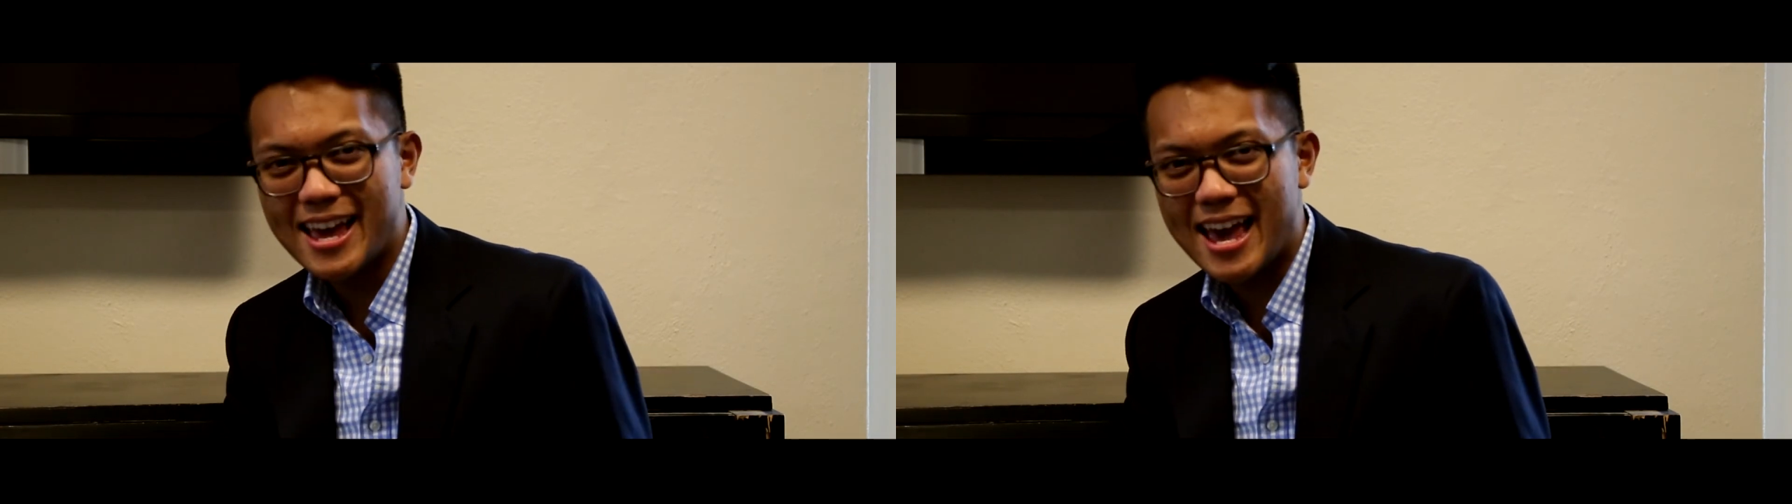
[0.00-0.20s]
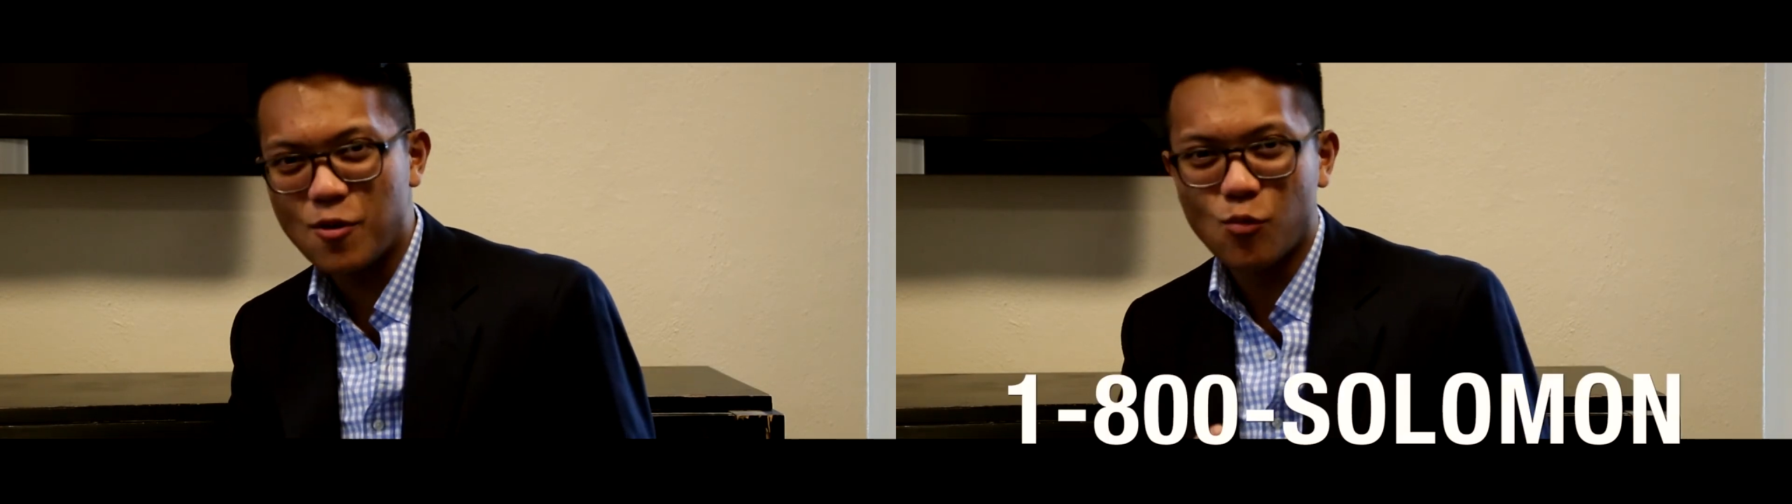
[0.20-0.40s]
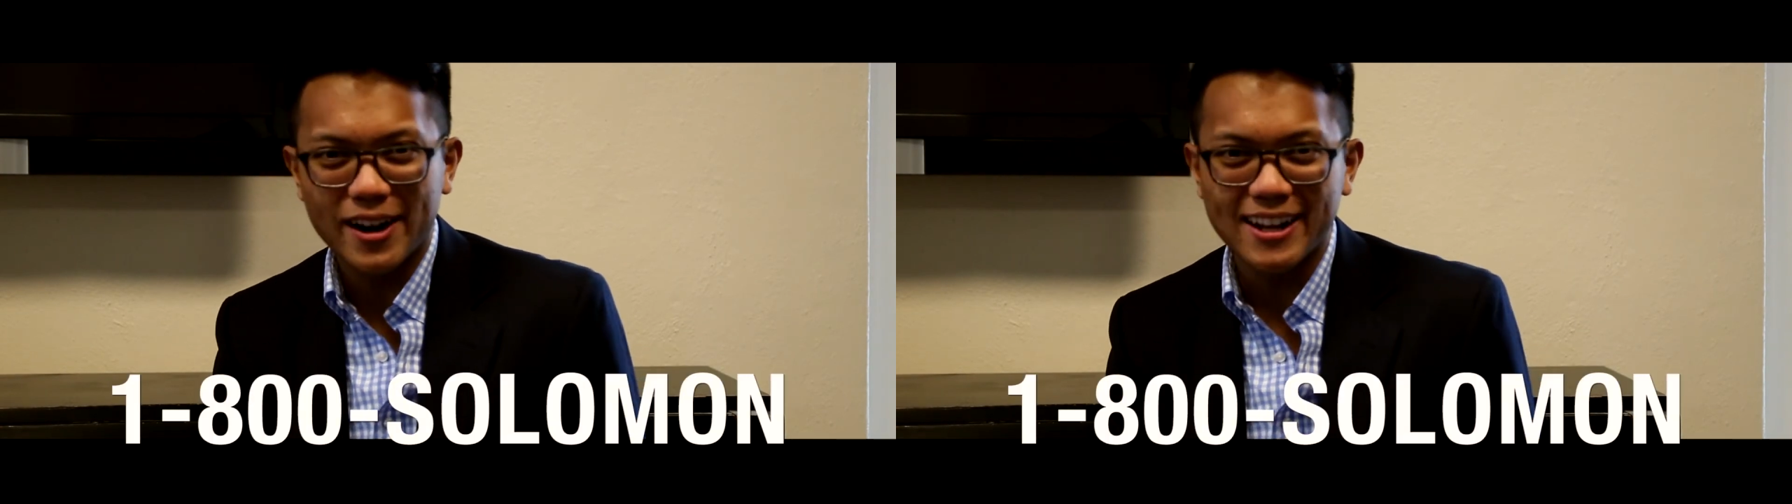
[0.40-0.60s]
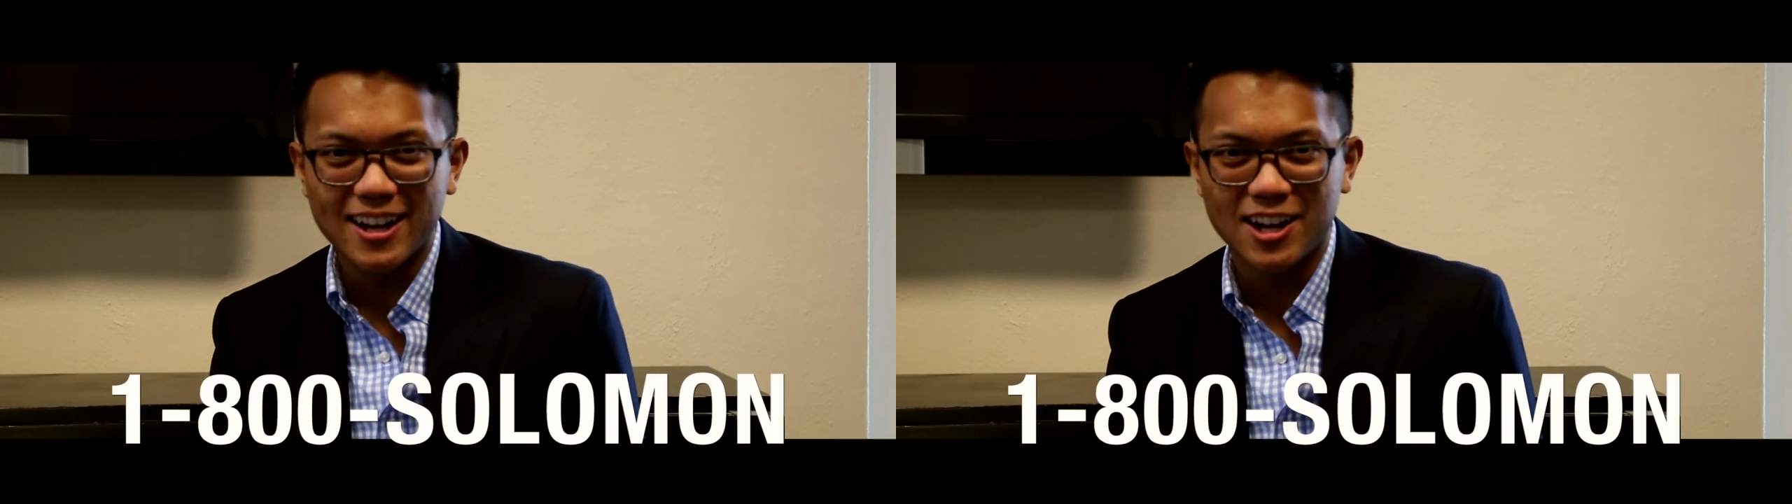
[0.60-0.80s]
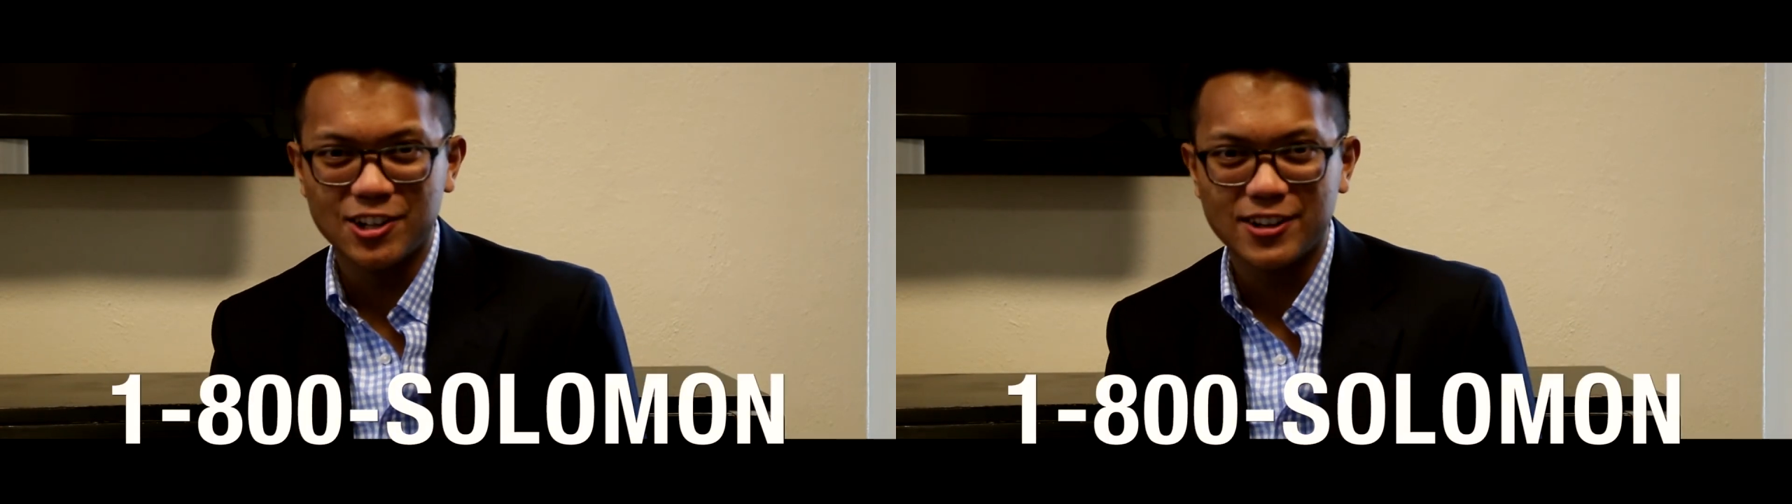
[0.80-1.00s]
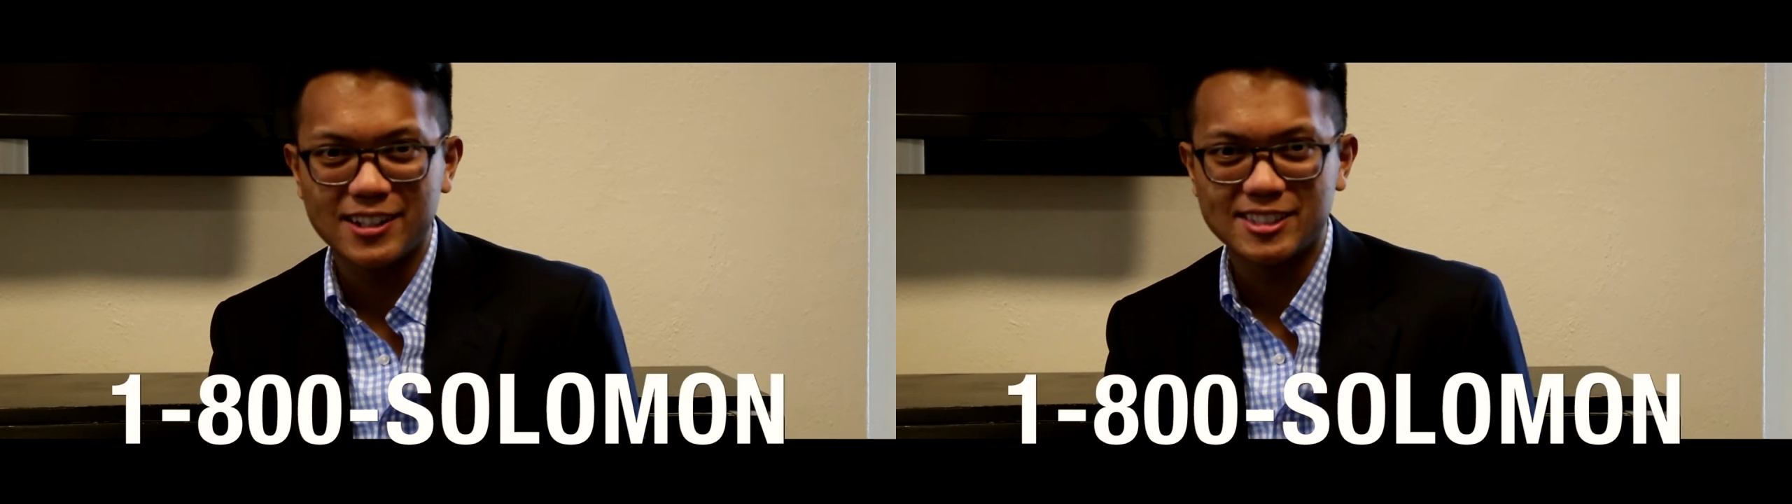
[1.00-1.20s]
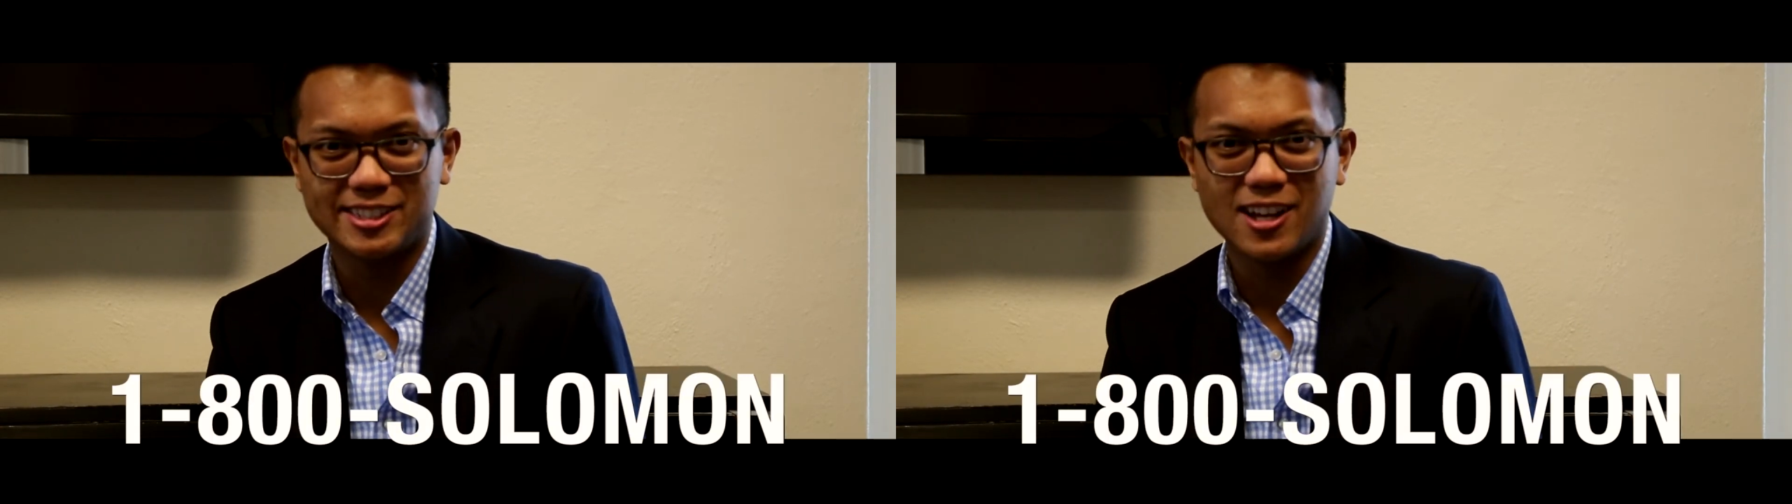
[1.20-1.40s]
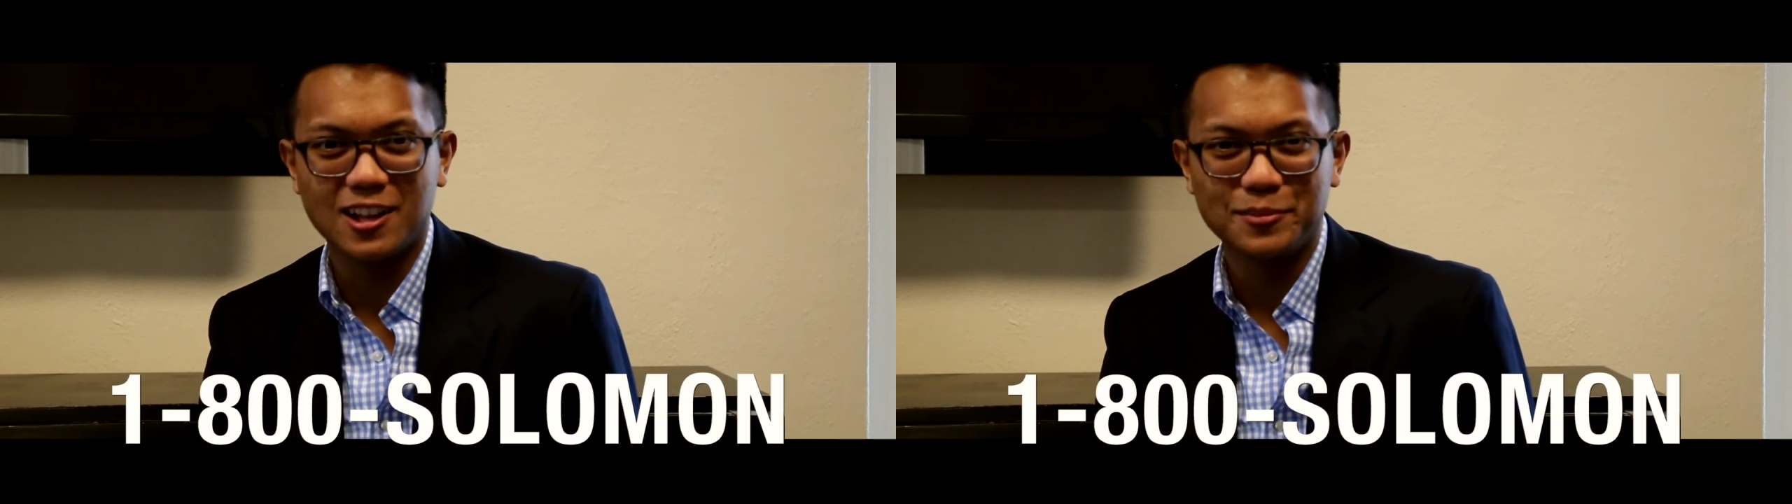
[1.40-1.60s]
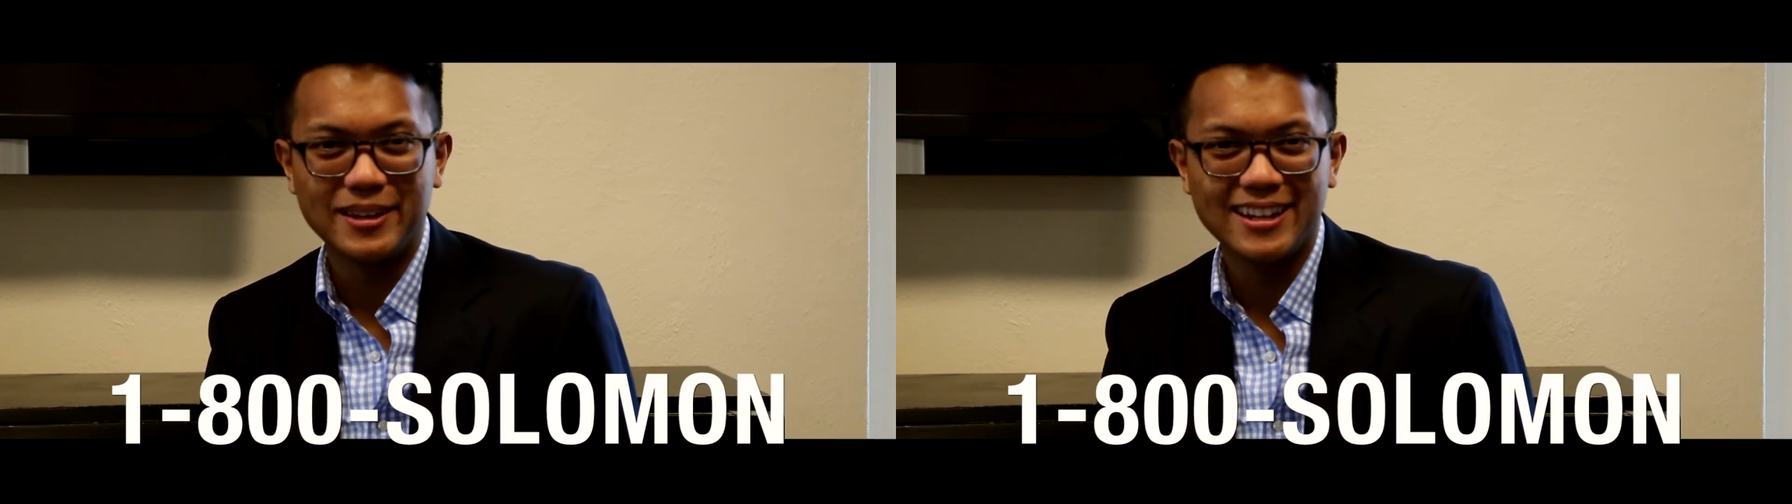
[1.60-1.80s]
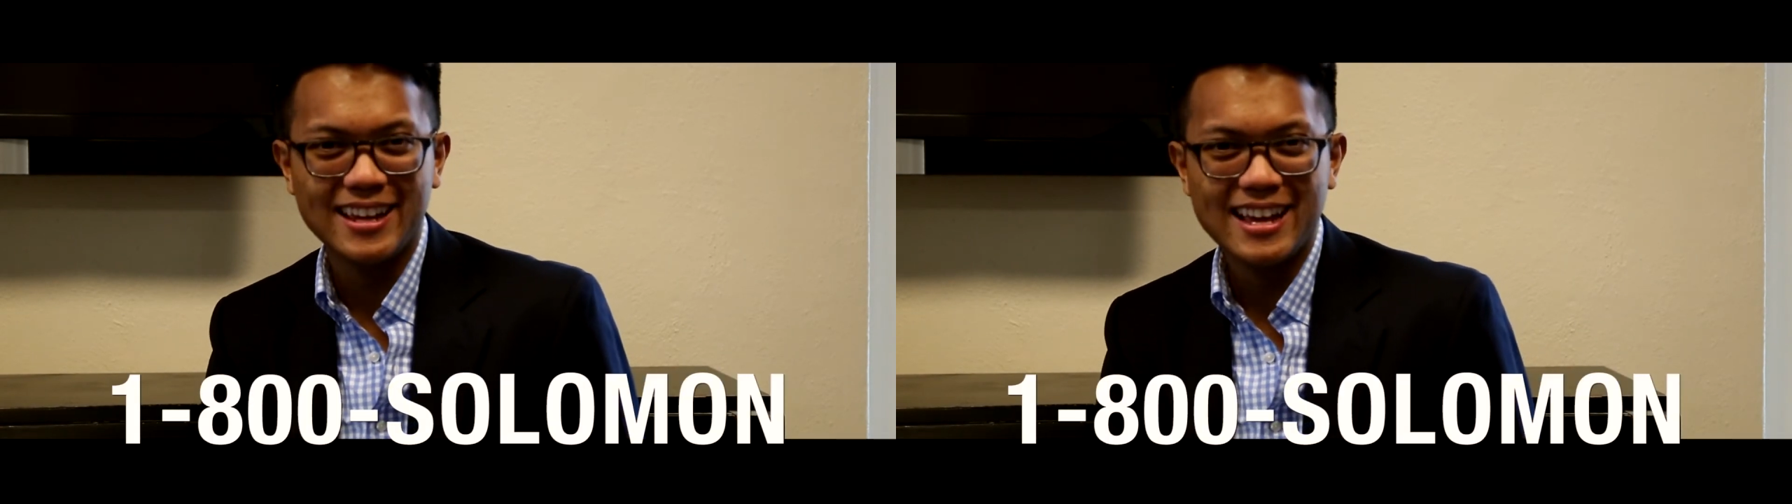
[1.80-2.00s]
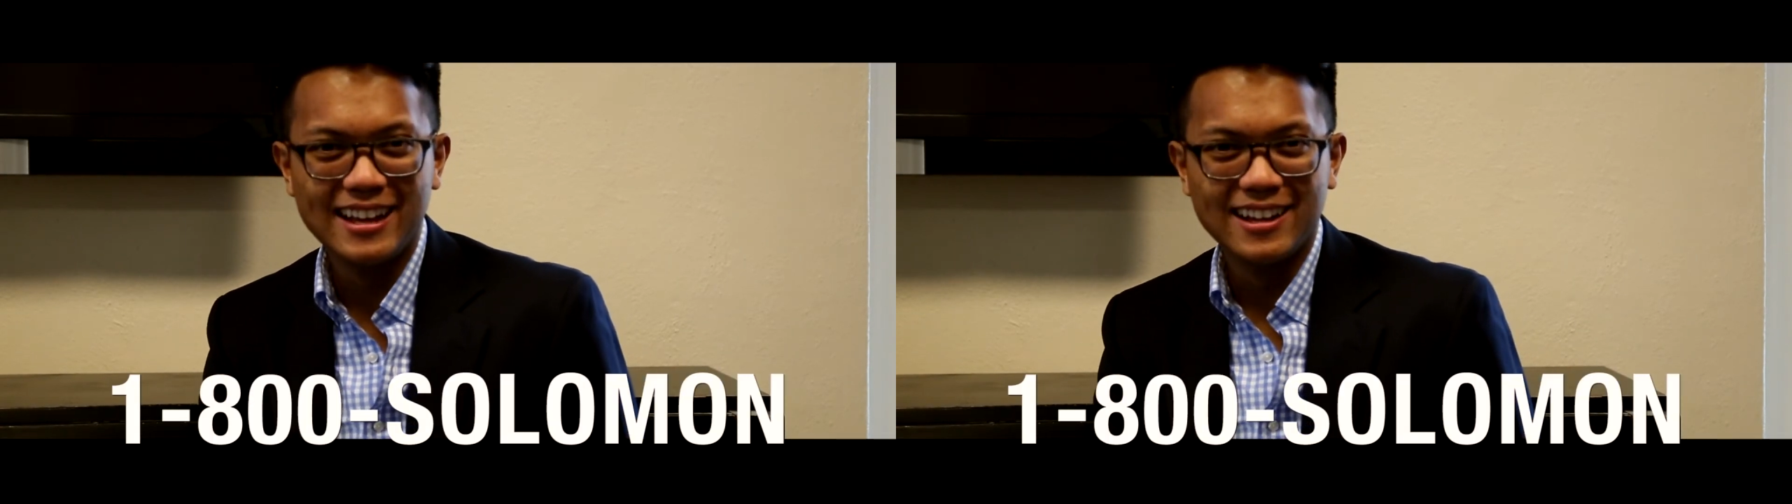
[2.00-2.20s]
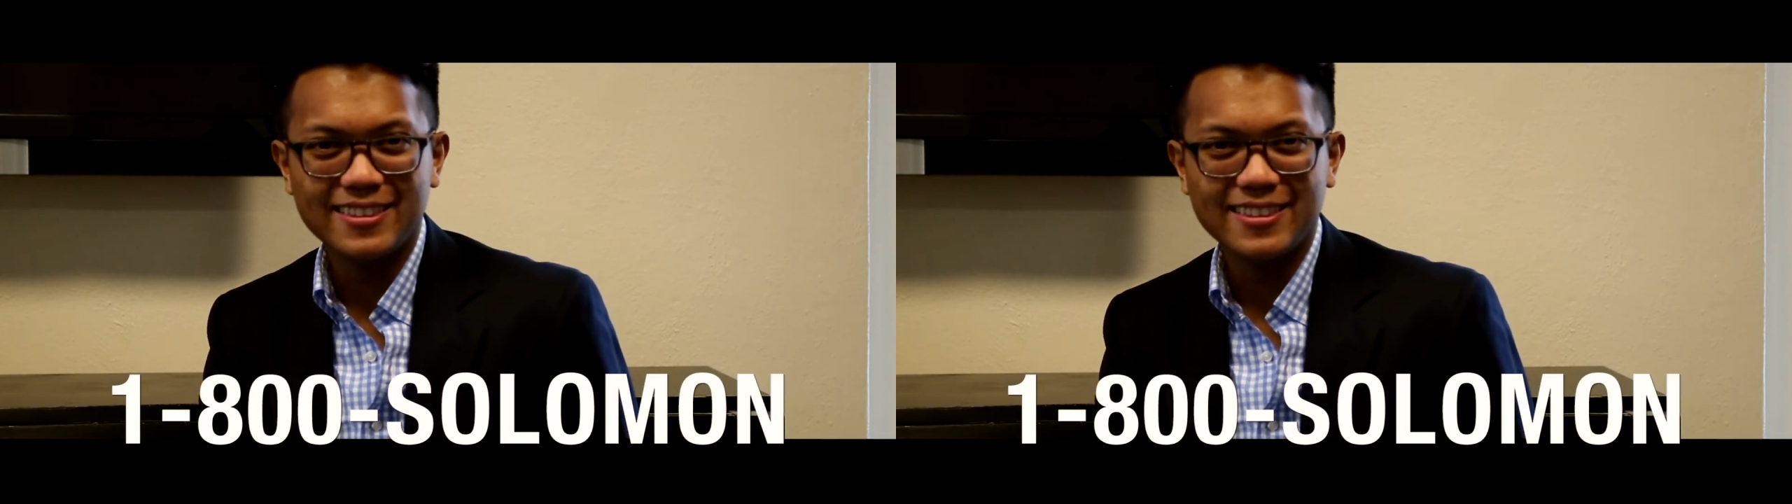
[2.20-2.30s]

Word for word: at 1 800 Solomon.